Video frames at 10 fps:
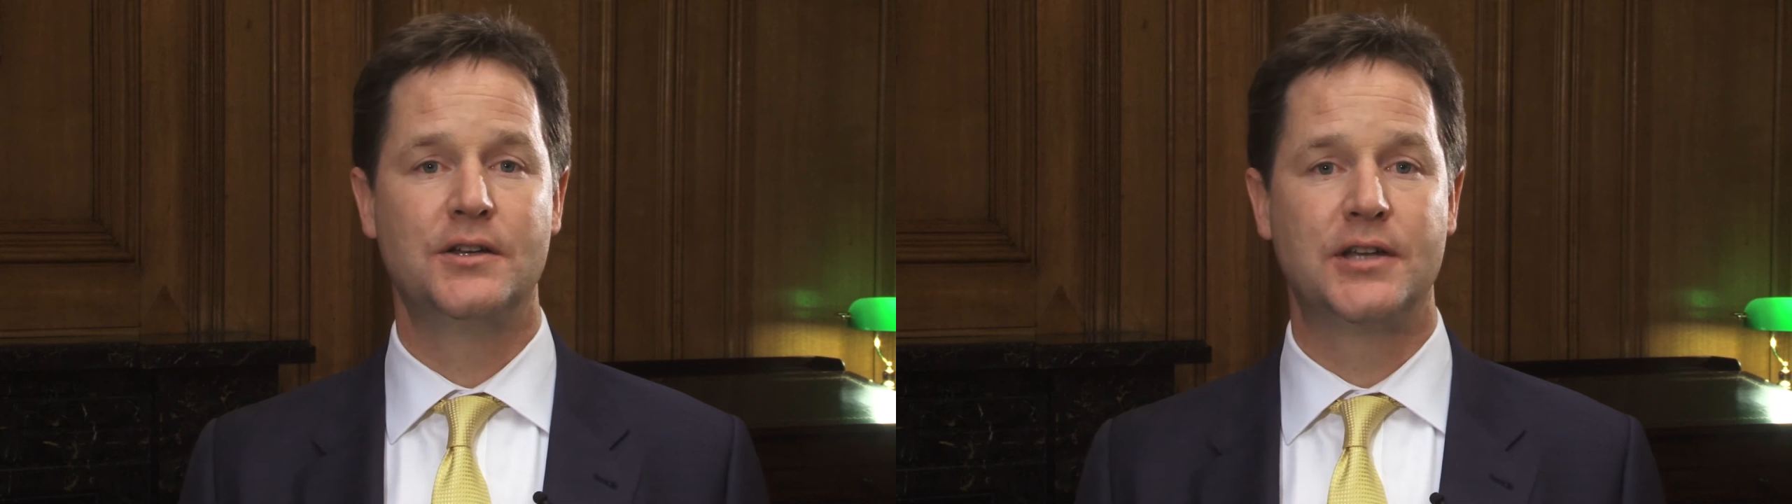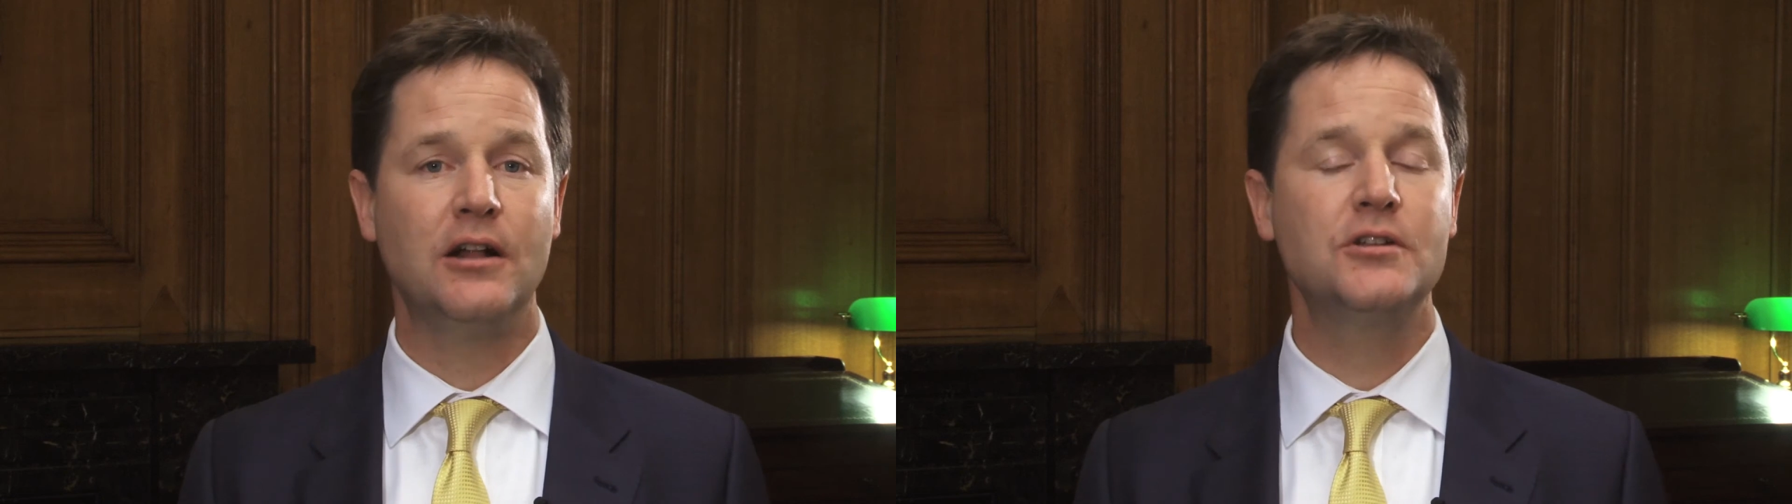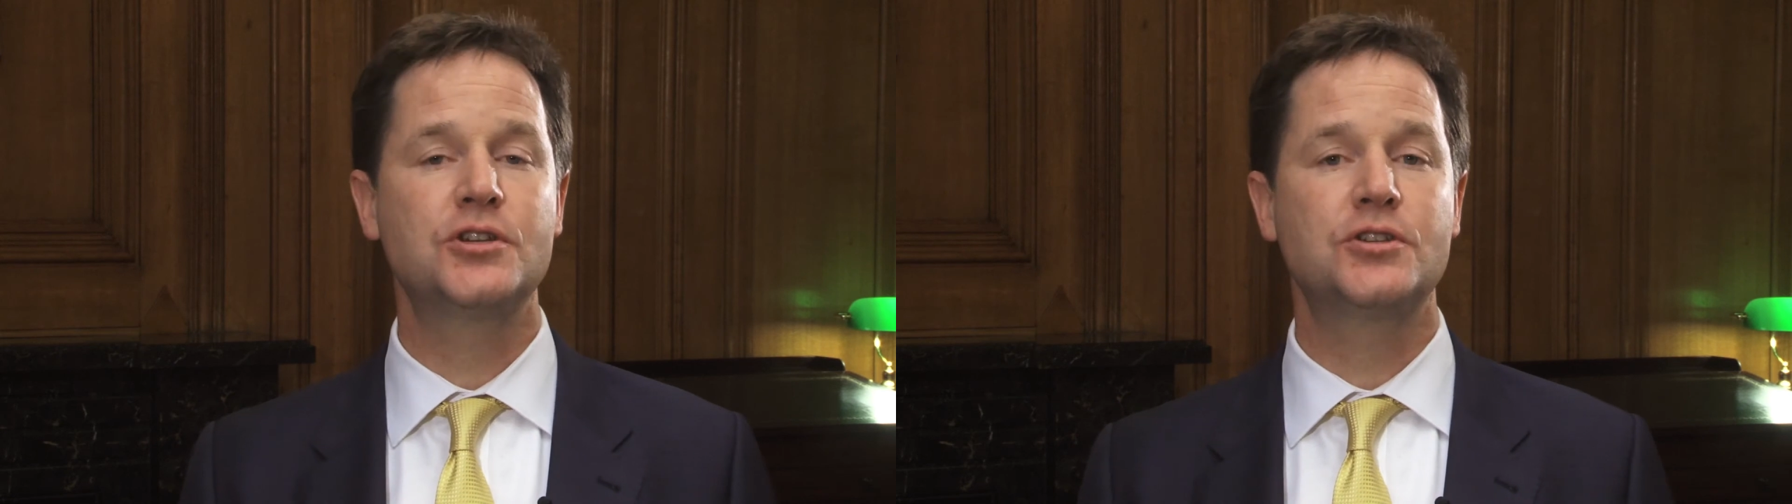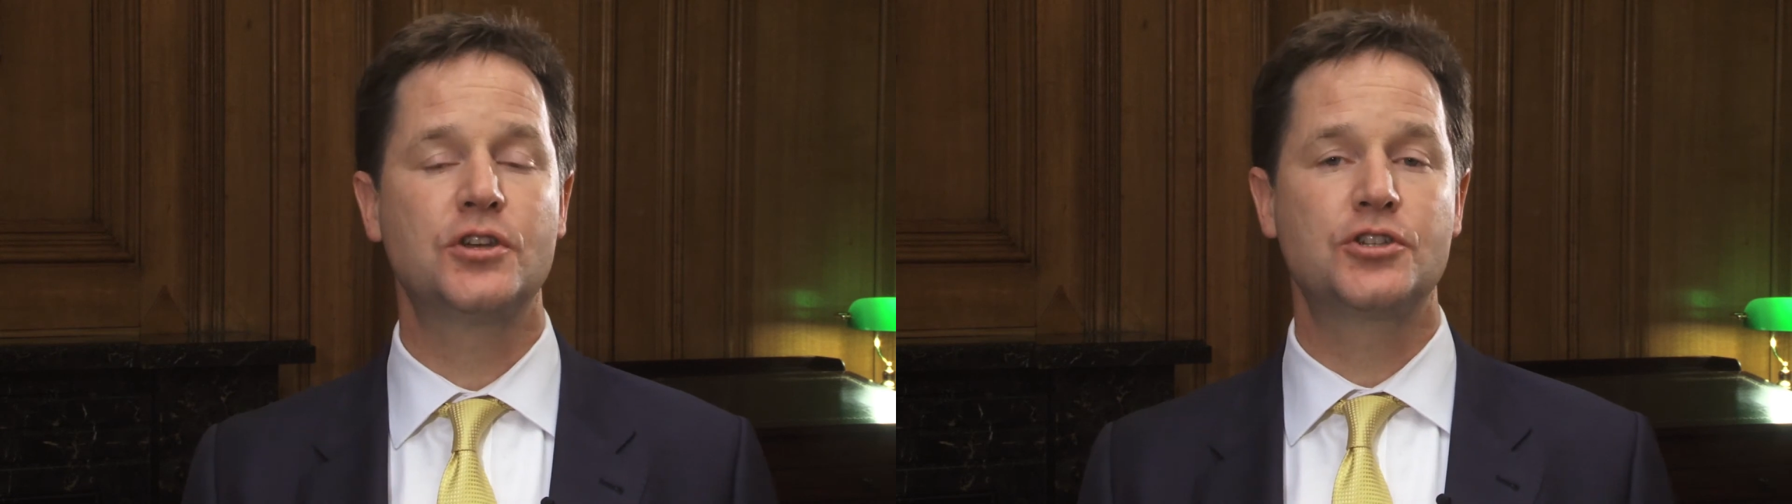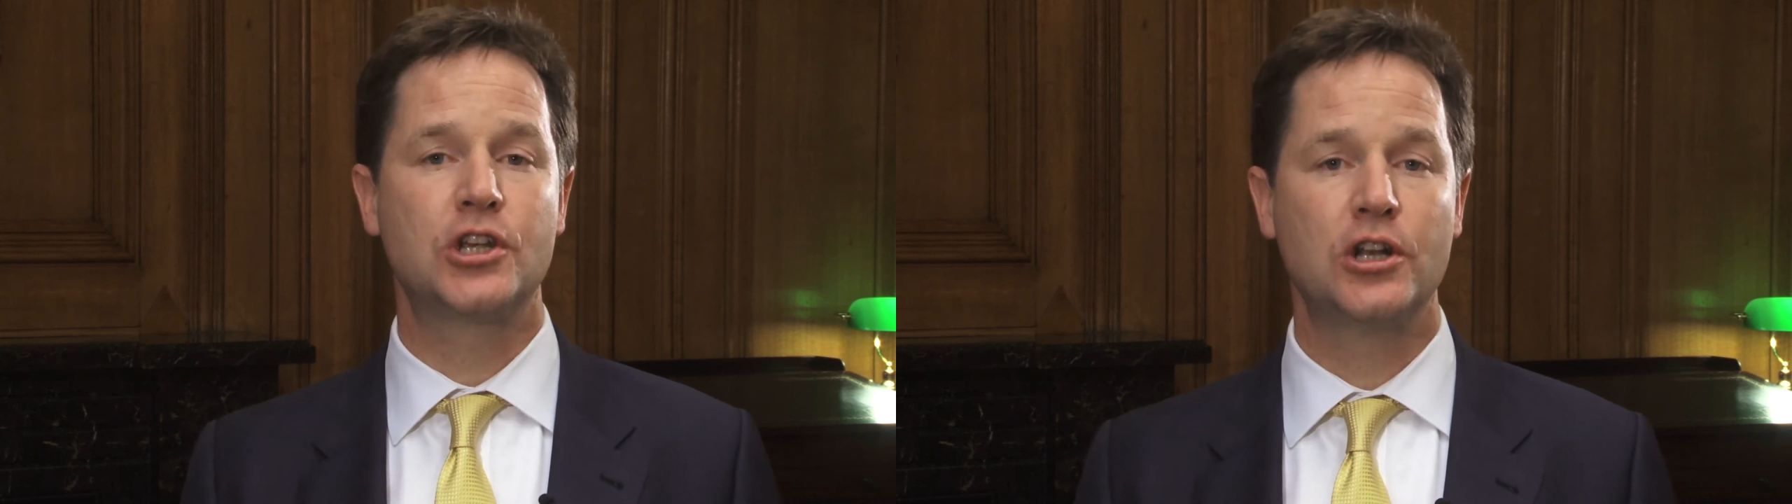tells us
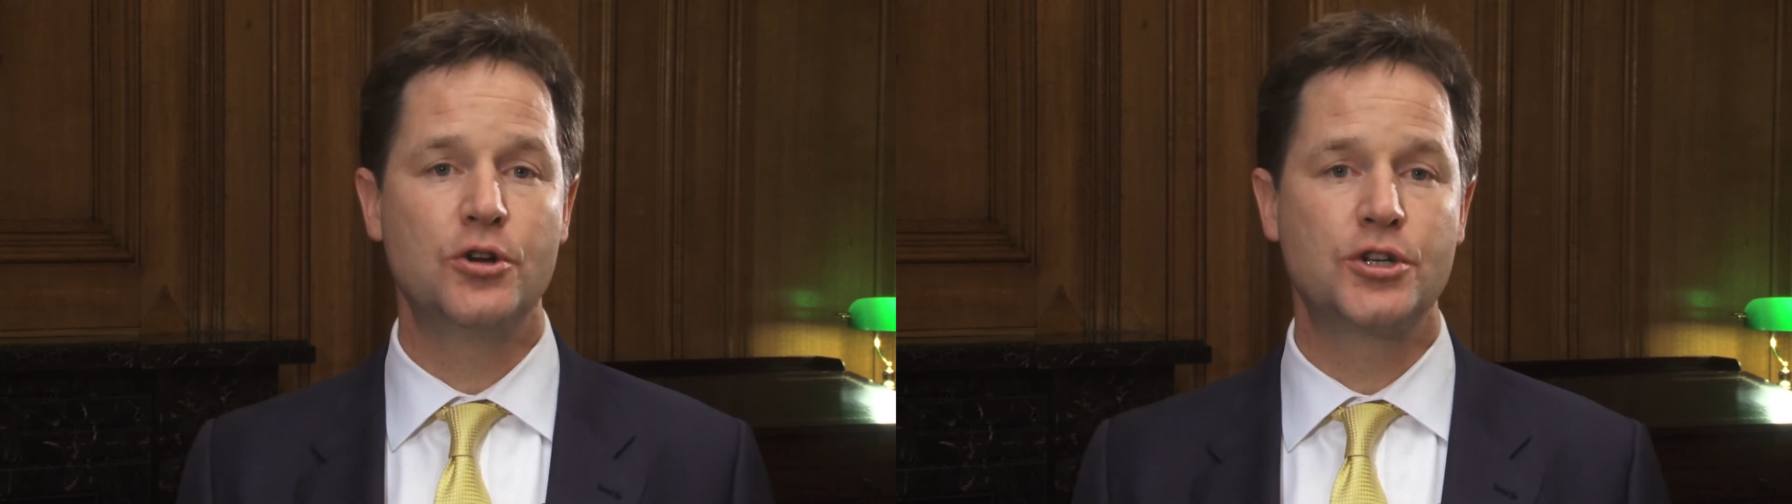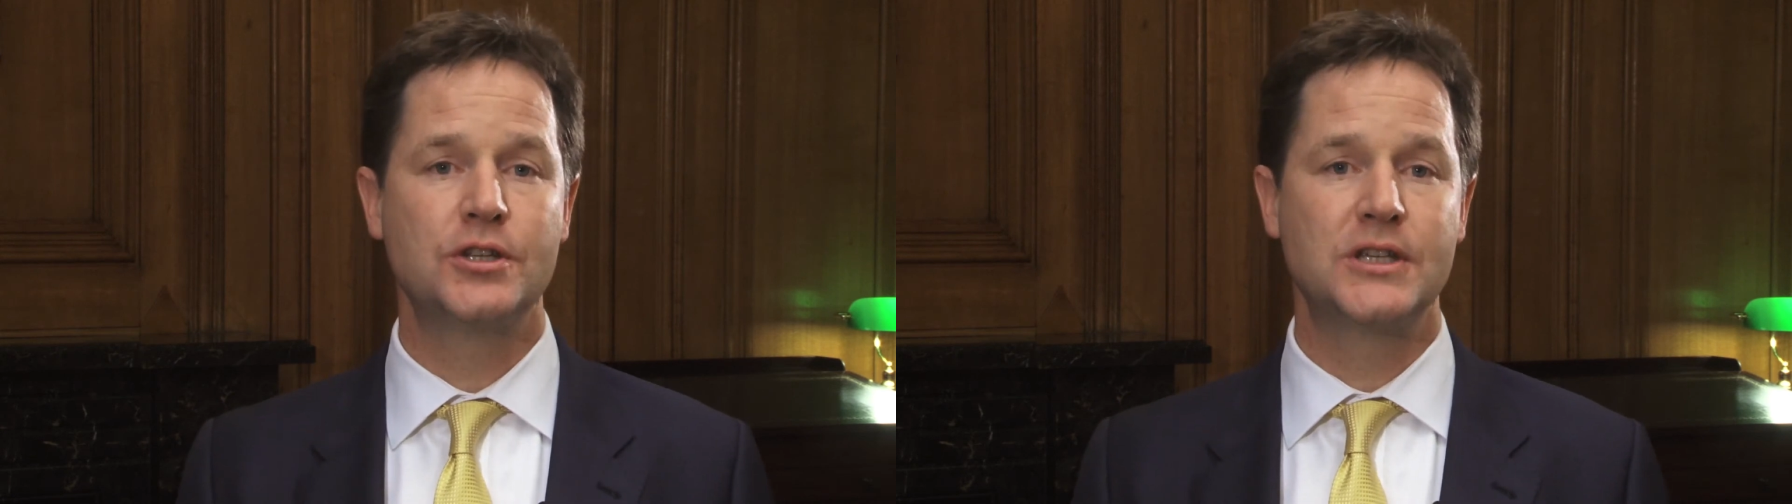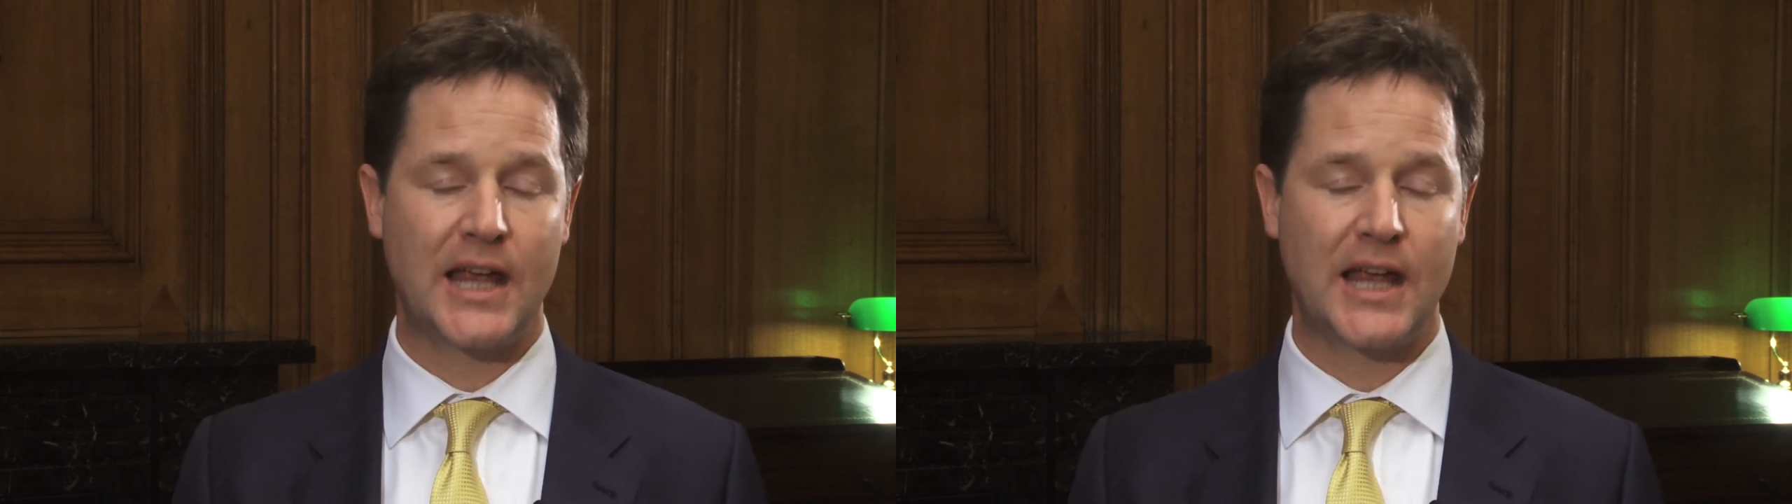that solutions